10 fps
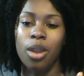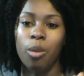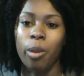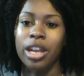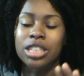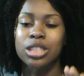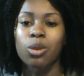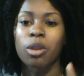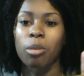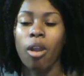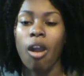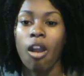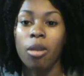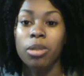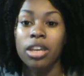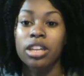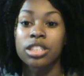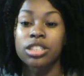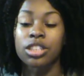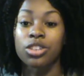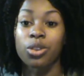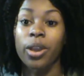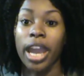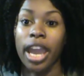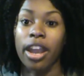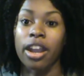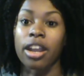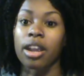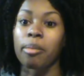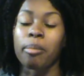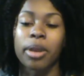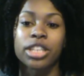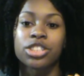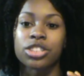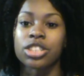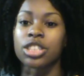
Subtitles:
where it's doing more harm than good to your hair, but you're just